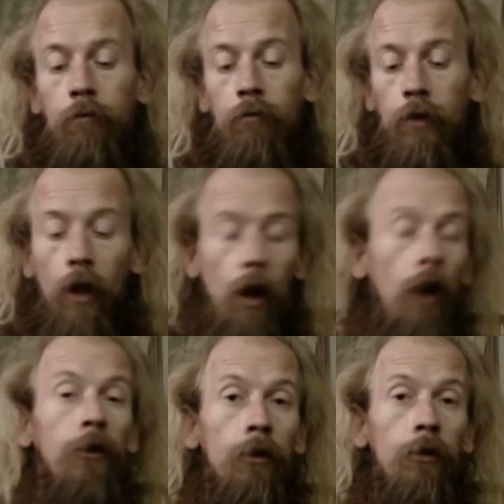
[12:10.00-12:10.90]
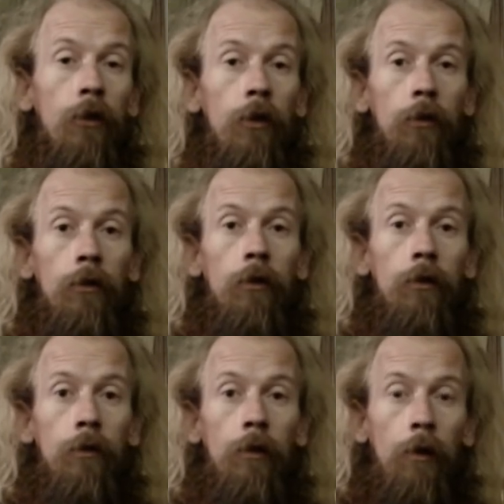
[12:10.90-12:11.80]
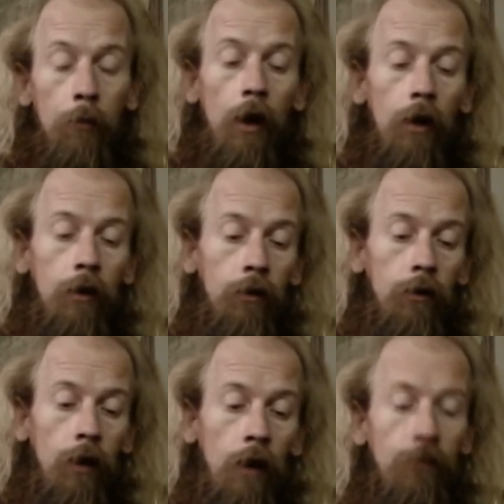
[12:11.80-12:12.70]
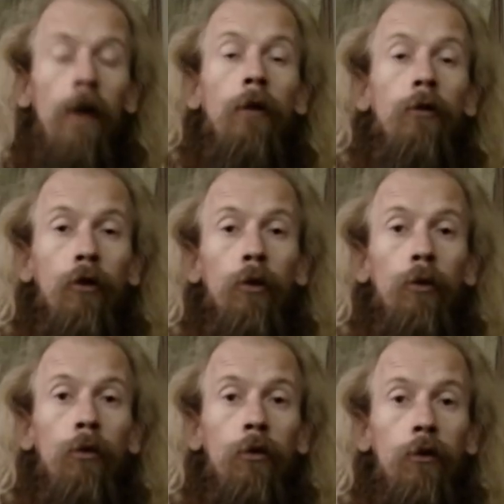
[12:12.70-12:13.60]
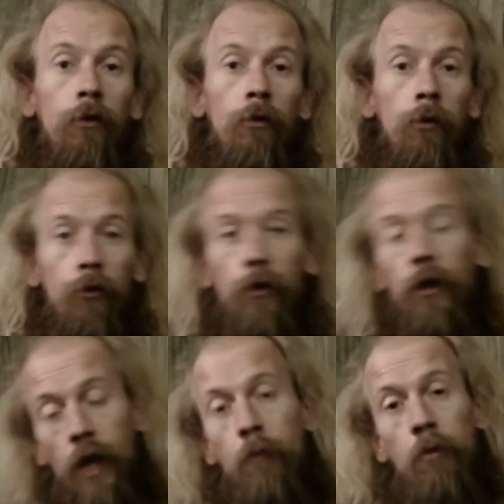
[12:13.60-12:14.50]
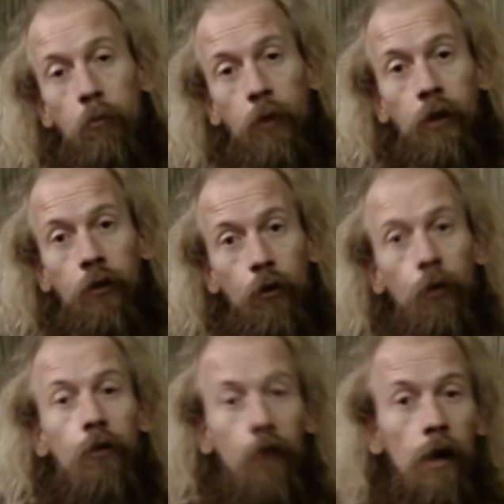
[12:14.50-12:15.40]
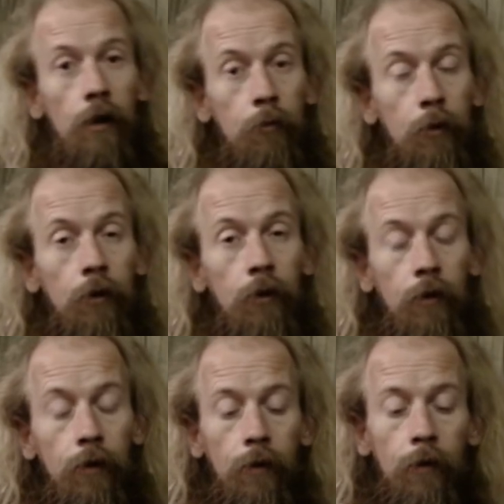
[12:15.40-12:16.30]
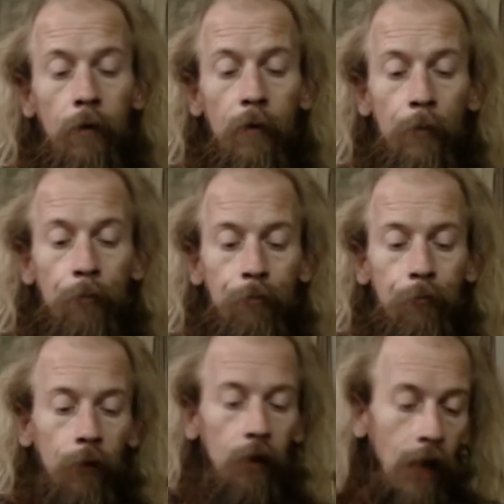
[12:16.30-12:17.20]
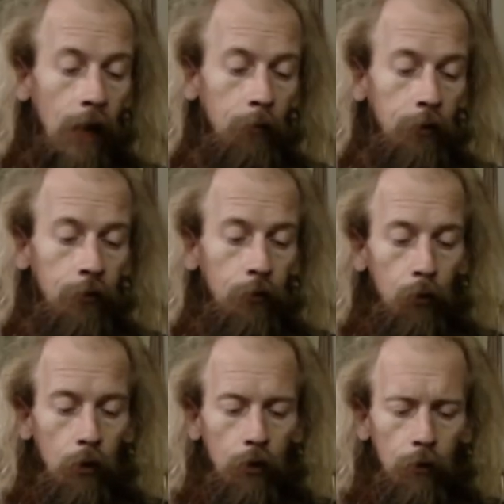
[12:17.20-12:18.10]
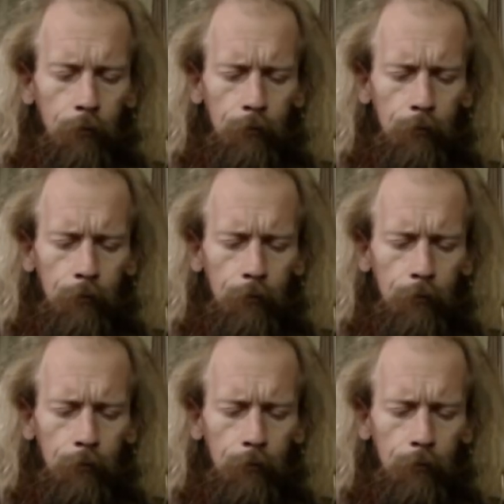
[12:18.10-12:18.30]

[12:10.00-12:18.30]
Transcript: And I do too but I found tools which enabled me to escape, and cannabis is one of them.